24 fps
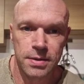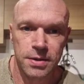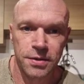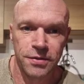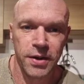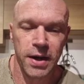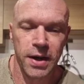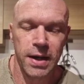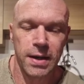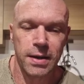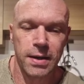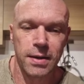
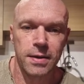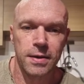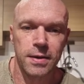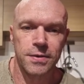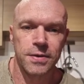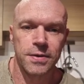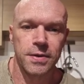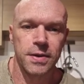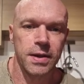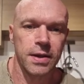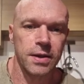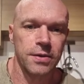
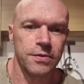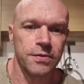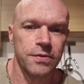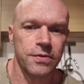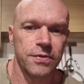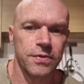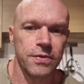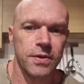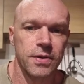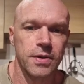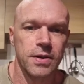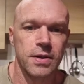defenders that
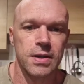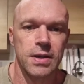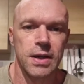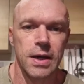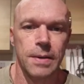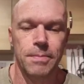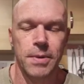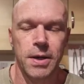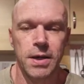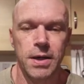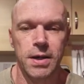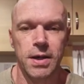have
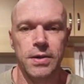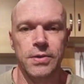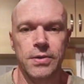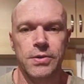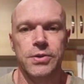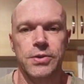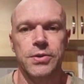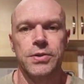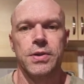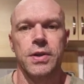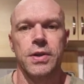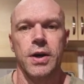
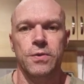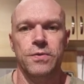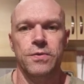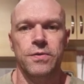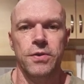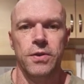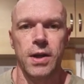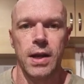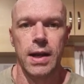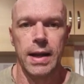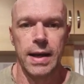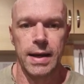emerged
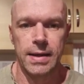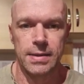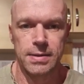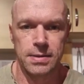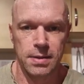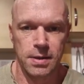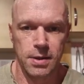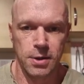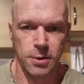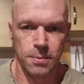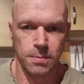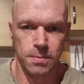over the
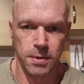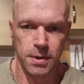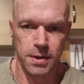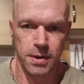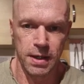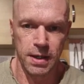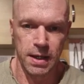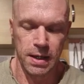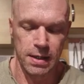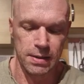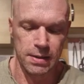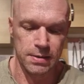last couple
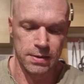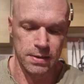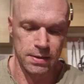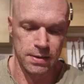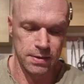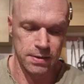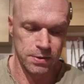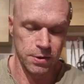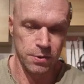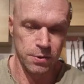of days.